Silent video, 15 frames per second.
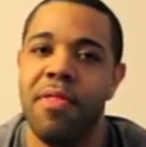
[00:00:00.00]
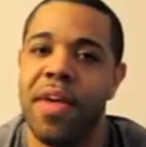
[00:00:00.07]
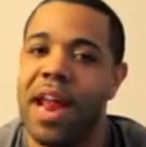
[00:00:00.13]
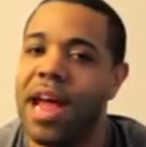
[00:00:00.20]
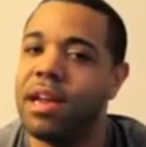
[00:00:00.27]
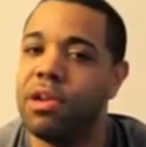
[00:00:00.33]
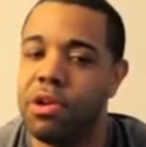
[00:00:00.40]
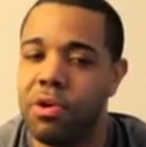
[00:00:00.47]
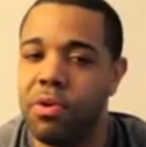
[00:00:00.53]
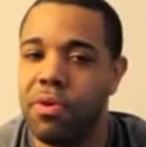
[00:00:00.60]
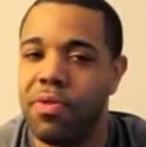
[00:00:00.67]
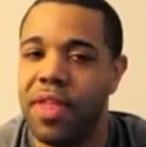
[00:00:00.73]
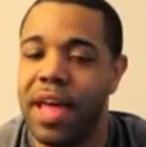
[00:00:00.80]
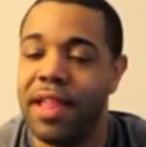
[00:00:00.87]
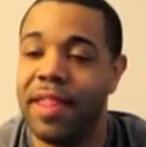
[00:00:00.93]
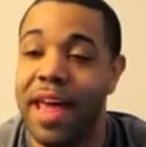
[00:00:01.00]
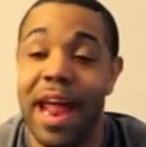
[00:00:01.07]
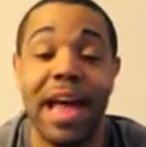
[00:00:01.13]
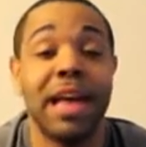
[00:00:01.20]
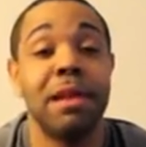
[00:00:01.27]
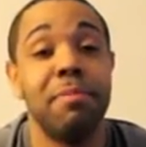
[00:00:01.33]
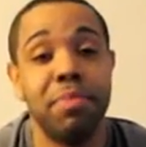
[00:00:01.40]
that I know that that
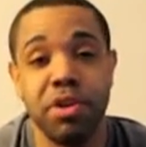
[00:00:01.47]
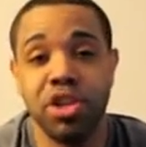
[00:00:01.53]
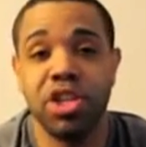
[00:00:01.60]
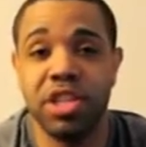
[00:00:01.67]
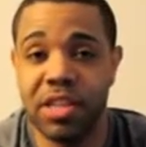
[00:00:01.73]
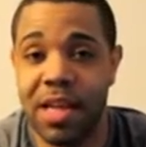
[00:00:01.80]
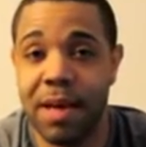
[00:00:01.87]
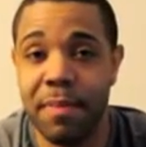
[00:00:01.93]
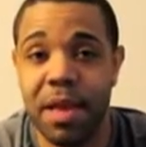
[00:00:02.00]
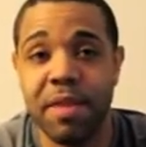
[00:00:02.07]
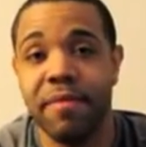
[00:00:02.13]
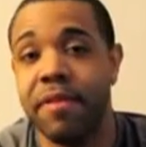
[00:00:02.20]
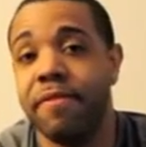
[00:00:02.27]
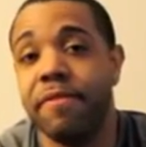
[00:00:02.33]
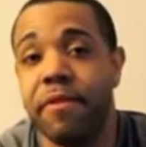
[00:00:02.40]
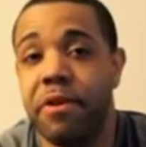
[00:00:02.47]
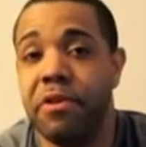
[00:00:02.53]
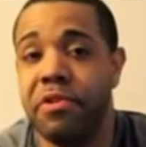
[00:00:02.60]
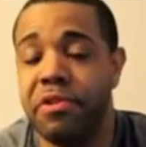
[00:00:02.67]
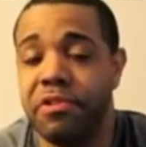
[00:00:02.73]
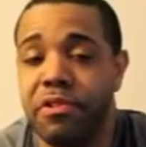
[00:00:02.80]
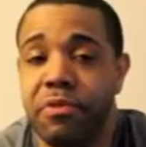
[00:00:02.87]
I can push them even
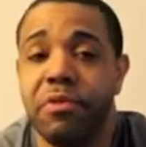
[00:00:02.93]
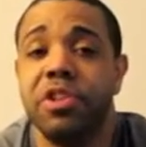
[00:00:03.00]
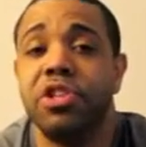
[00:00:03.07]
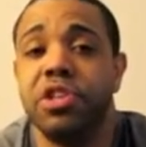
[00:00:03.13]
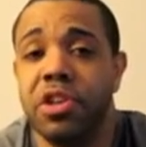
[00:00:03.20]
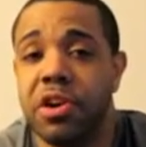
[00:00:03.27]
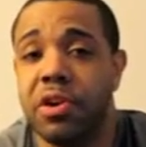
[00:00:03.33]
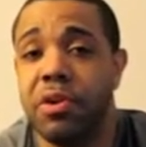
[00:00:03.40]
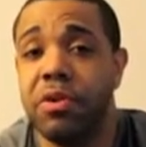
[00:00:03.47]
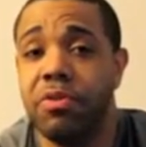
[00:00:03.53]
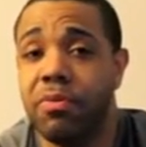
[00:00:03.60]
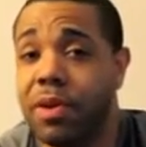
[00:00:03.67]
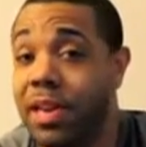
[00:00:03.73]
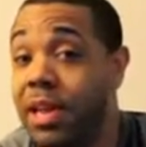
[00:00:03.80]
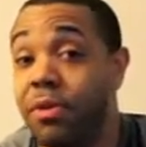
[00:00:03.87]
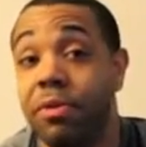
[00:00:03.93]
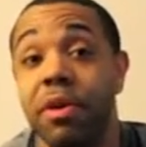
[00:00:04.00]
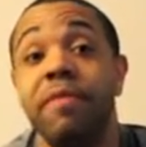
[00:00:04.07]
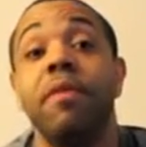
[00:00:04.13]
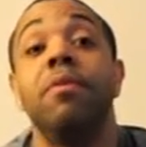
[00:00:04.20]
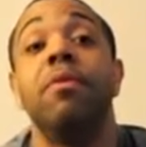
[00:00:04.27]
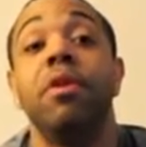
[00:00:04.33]
further to reach their goals when they don't
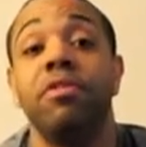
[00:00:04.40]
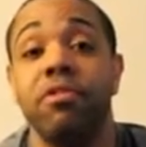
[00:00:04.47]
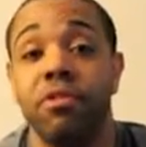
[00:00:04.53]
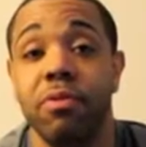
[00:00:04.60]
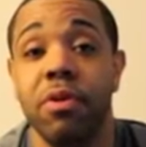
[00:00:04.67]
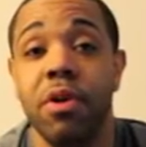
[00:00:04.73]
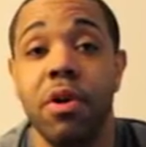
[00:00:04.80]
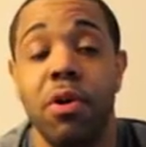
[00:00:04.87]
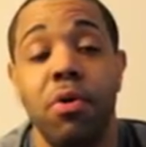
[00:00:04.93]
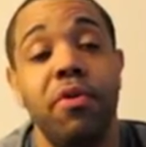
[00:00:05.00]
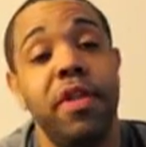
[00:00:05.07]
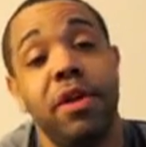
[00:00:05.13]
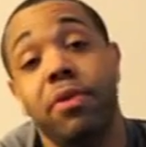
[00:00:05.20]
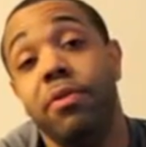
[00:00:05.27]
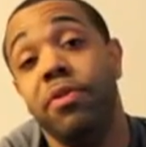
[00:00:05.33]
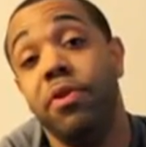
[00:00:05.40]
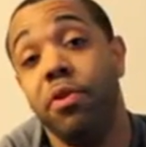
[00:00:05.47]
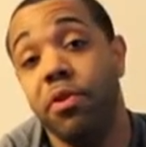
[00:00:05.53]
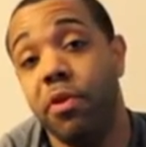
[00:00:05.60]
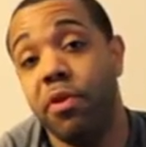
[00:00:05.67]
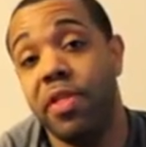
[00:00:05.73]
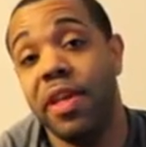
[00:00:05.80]
even want to, or they don't,
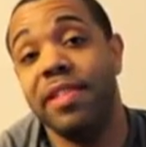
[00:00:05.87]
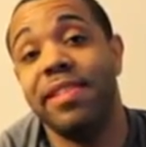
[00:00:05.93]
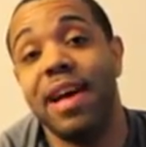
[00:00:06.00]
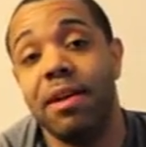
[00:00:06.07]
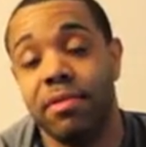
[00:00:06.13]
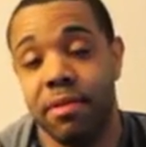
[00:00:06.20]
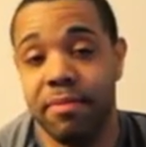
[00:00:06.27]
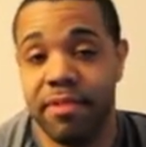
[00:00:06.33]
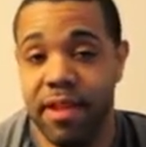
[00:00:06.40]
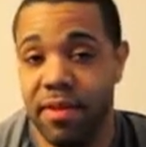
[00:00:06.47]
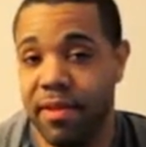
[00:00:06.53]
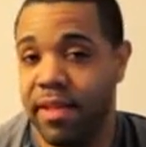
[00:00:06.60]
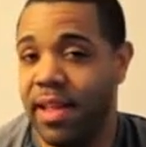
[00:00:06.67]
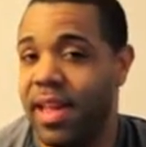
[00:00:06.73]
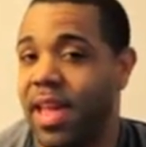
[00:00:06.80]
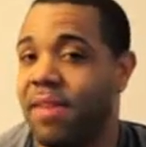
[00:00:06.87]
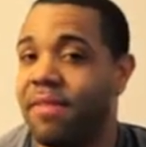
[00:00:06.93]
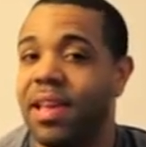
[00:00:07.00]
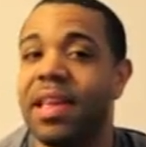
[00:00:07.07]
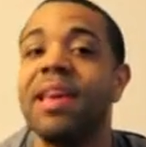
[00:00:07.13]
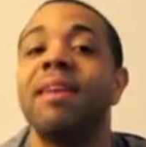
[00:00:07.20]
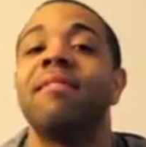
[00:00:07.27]
or, or they doubt themselves that they can
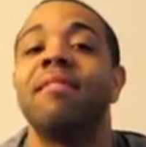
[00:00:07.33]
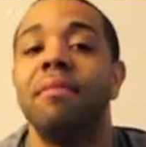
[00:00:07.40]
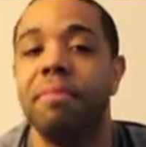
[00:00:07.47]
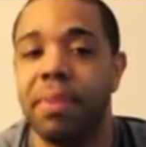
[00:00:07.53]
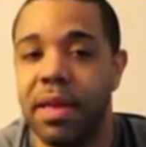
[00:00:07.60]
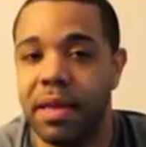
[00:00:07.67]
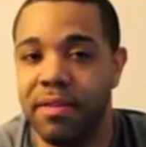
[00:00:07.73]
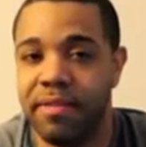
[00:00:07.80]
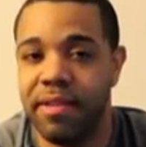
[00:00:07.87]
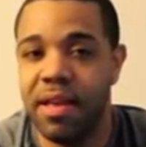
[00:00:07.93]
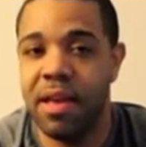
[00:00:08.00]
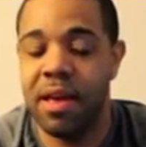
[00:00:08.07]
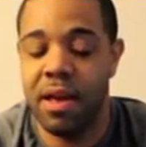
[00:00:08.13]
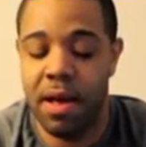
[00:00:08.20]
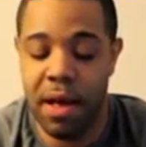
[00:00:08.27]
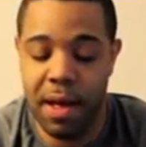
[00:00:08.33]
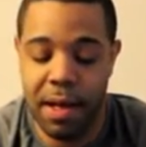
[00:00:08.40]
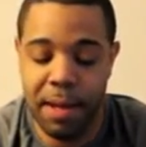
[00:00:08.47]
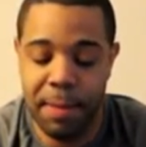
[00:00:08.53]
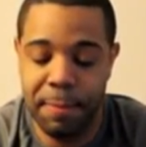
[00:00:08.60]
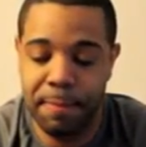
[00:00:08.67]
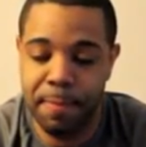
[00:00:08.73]
even get someplace.
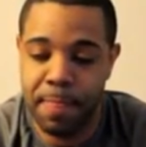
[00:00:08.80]
Um,